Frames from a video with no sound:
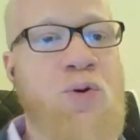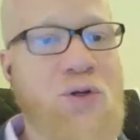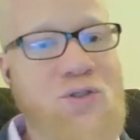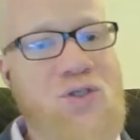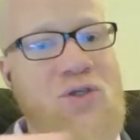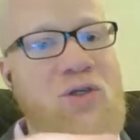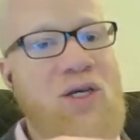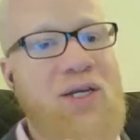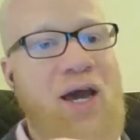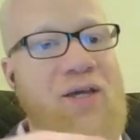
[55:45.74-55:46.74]
put
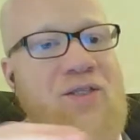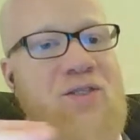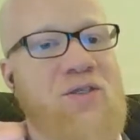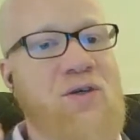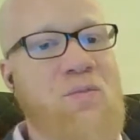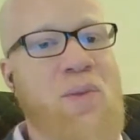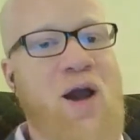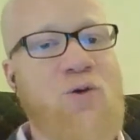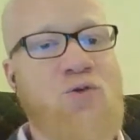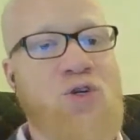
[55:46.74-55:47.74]
a nice
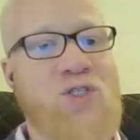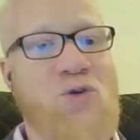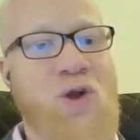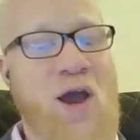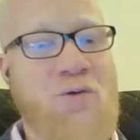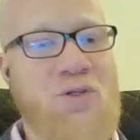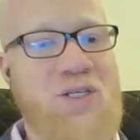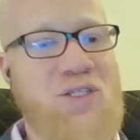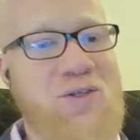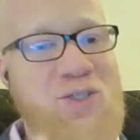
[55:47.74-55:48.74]
boundaries around
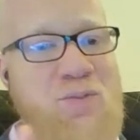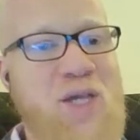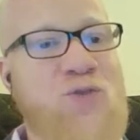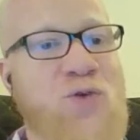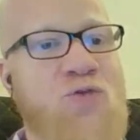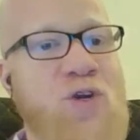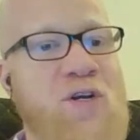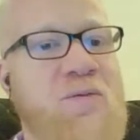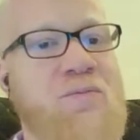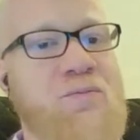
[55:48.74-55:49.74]
this space for
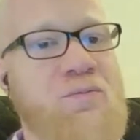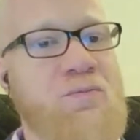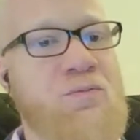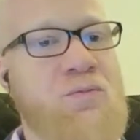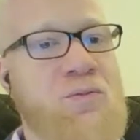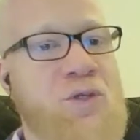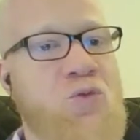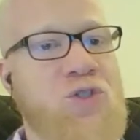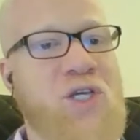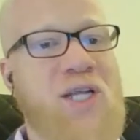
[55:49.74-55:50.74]
freedom.
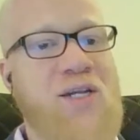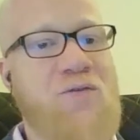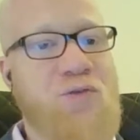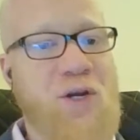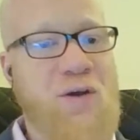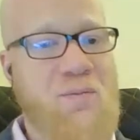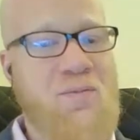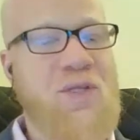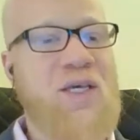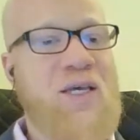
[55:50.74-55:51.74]
We're saying that the
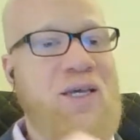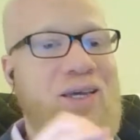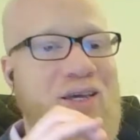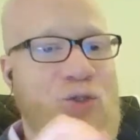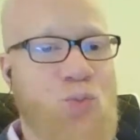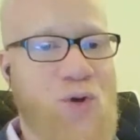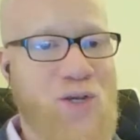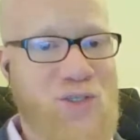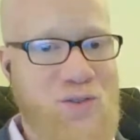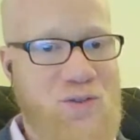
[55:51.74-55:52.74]
freedom is
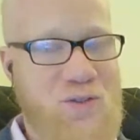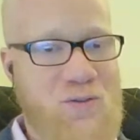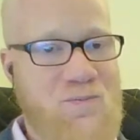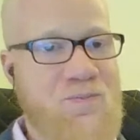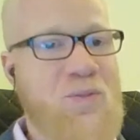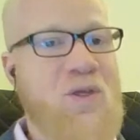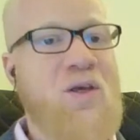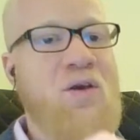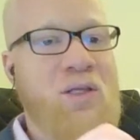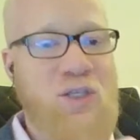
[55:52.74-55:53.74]
presence.
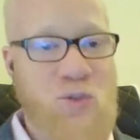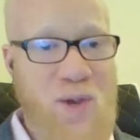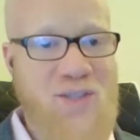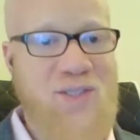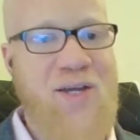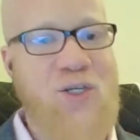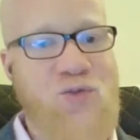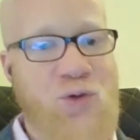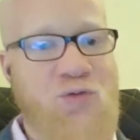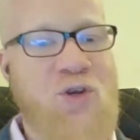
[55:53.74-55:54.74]
The space that is
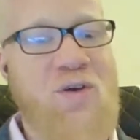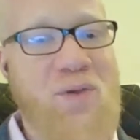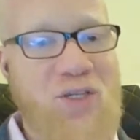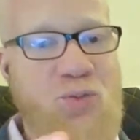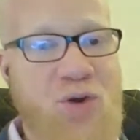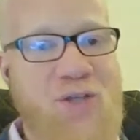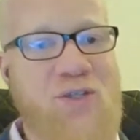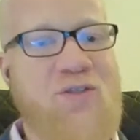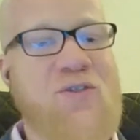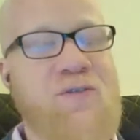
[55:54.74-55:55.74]
for the freedom is
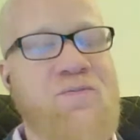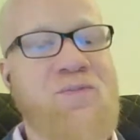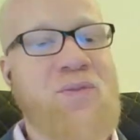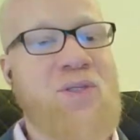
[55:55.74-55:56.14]
presence.